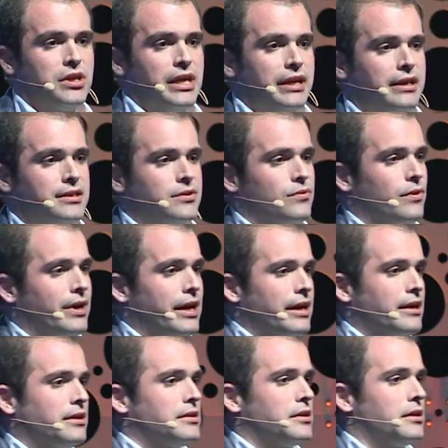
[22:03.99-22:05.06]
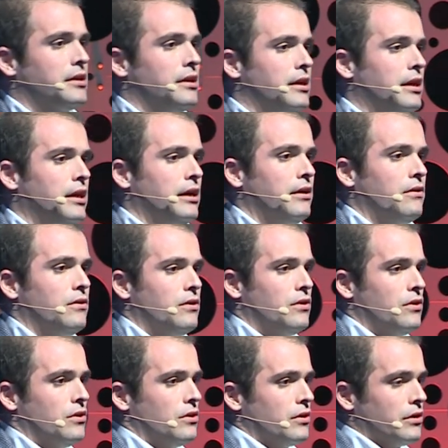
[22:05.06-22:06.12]
like strikes
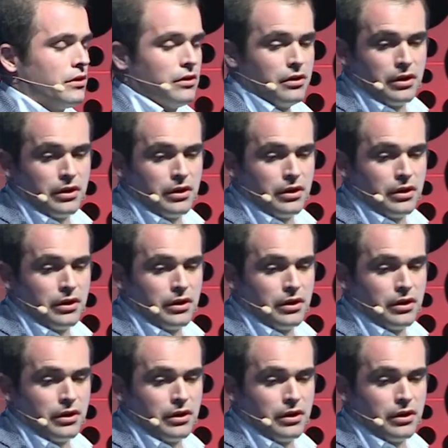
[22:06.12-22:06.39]
or